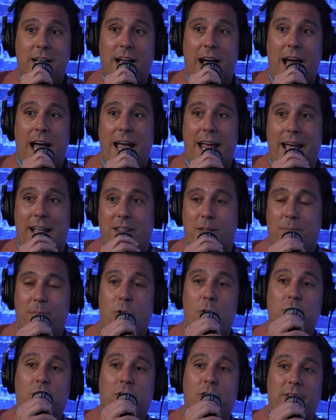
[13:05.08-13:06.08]
guy at the
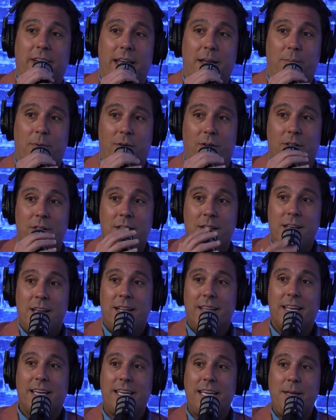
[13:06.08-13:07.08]
poker table
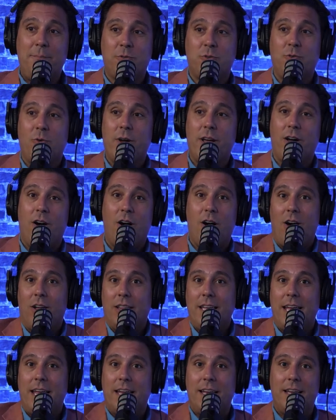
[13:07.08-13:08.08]
that keeps going
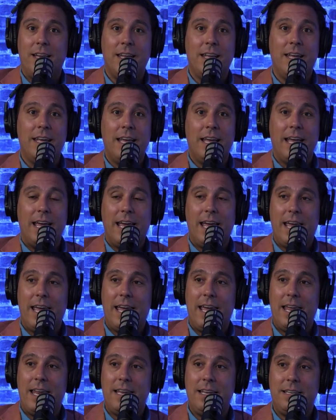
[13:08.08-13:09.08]
all in
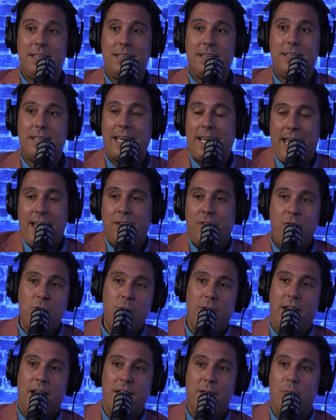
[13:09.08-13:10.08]
and they can't
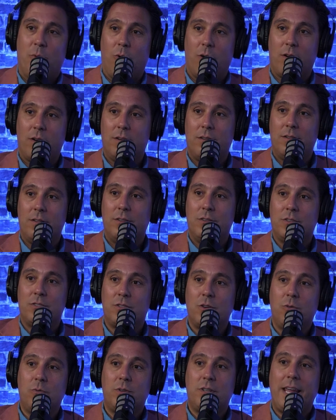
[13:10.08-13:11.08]
do it anymore.
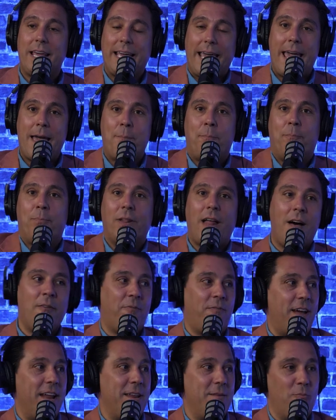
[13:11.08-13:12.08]
So they can't
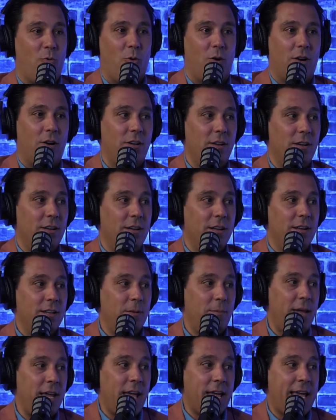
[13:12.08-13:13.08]
bluff anymore.
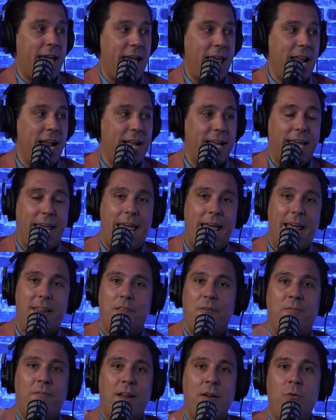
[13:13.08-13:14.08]
The Bank of Canada can't,
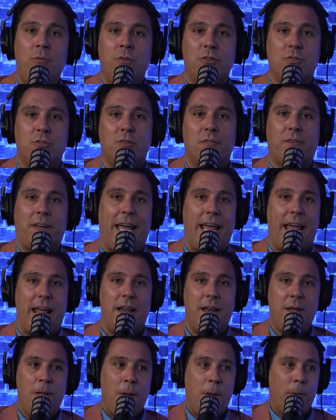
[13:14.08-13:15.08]
the Federal Reserve
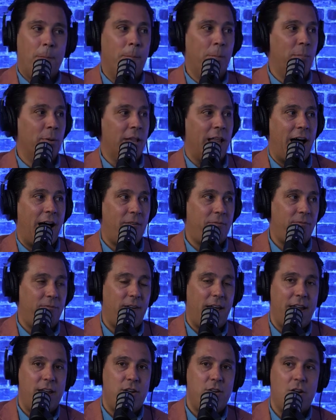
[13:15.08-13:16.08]
can't bluff
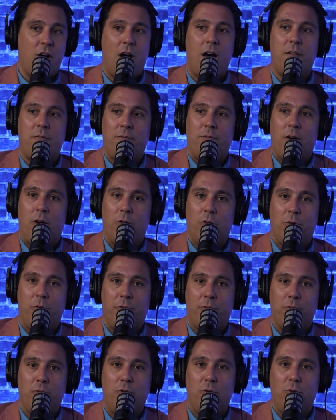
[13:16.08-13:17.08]
and not follow
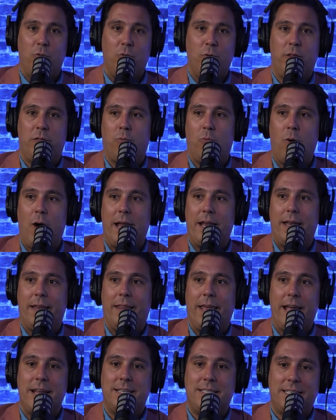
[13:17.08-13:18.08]
through with what
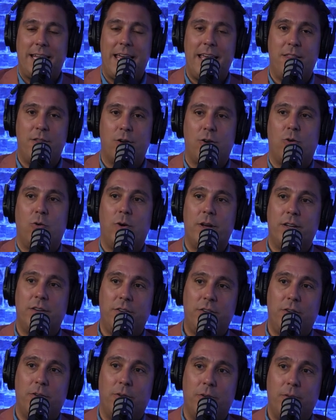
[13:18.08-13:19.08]
they say they're going
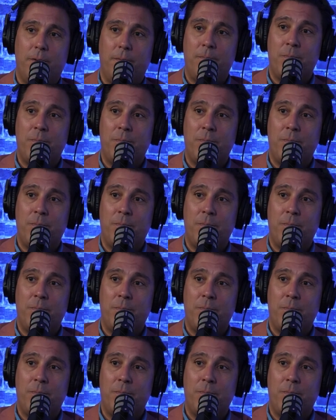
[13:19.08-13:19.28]
to do.